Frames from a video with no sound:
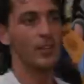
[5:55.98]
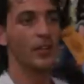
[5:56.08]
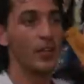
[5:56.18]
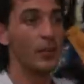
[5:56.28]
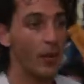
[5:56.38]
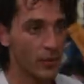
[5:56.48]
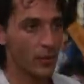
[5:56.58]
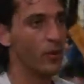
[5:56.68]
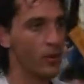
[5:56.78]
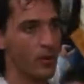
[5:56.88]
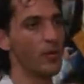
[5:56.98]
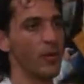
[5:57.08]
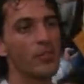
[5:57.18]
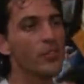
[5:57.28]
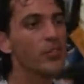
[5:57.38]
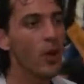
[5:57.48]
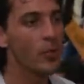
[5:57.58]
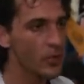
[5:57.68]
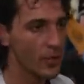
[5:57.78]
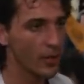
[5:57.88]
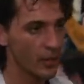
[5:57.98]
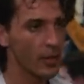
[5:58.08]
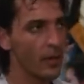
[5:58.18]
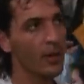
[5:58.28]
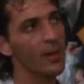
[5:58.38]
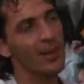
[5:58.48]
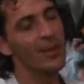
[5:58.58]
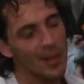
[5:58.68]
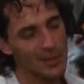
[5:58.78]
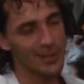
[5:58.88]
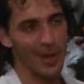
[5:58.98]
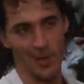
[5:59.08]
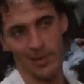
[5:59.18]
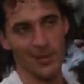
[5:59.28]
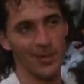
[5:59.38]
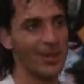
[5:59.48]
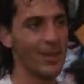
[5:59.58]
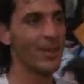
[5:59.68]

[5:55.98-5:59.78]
Sonny, played by David Agresta in his only movie role, and Virgil,